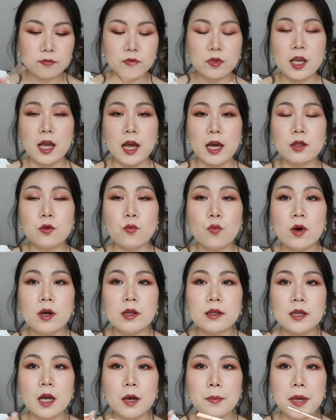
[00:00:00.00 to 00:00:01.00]
The other
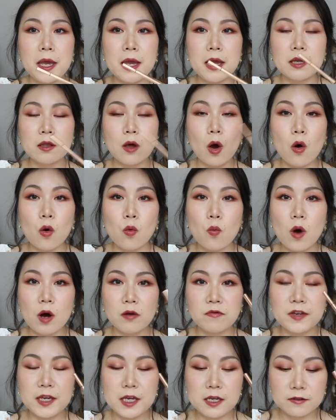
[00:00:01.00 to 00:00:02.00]
one appeared on one
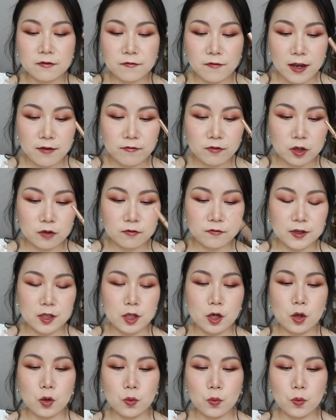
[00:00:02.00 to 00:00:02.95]
of his favorite video